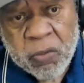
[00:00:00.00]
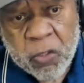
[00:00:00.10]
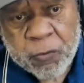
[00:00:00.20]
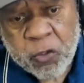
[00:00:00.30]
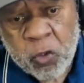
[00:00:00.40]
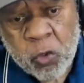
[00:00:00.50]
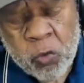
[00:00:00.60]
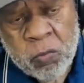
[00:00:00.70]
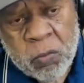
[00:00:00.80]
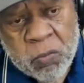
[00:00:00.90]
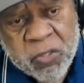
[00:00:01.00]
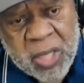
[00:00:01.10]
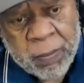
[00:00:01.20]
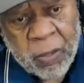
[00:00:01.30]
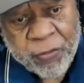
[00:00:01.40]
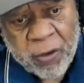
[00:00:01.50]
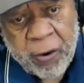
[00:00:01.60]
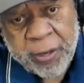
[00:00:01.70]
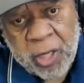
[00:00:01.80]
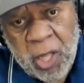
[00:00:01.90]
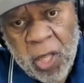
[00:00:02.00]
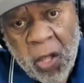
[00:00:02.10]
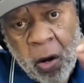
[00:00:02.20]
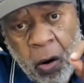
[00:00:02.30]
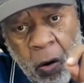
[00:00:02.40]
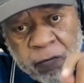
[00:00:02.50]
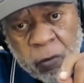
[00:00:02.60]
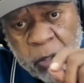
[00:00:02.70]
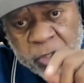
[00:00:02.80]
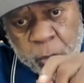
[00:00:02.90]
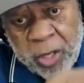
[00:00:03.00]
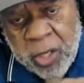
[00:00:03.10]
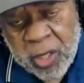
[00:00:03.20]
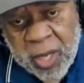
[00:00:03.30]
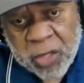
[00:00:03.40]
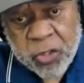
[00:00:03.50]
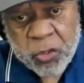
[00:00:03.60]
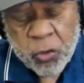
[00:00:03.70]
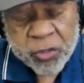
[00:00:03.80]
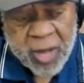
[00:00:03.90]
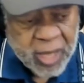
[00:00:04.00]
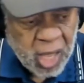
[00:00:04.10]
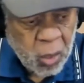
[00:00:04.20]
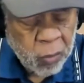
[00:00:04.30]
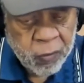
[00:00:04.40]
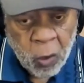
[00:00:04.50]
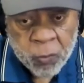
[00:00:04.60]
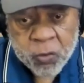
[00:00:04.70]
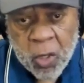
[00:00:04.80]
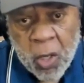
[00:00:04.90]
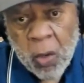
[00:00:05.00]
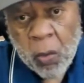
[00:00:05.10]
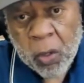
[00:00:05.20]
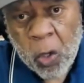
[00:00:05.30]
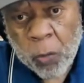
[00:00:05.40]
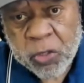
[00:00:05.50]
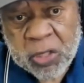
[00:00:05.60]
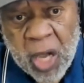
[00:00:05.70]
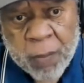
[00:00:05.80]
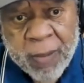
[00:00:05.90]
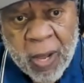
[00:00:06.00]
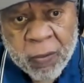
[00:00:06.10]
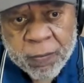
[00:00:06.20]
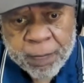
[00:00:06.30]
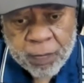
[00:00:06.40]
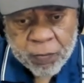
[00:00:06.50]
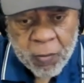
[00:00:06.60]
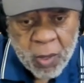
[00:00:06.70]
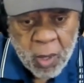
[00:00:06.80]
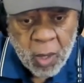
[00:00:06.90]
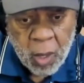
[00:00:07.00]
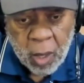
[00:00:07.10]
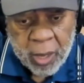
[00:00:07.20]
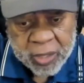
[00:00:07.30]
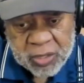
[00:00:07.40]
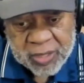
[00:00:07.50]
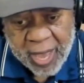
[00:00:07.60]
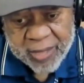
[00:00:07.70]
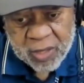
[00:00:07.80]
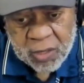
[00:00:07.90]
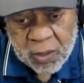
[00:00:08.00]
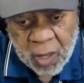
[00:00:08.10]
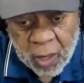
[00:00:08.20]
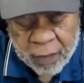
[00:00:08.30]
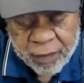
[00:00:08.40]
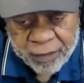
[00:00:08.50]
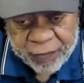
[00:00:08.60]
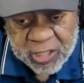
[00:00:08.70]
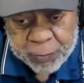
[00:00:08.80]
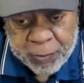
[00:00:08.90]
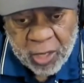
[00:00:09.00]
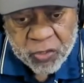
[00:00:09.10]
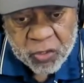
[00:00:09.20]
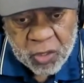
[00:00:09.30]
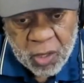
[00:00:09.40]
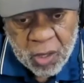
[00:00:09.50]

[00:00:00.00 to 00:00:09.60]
subsume some authority over what's written in the Constitution. I can't go with Holmes when Holmes is talking about exercising uh, free speech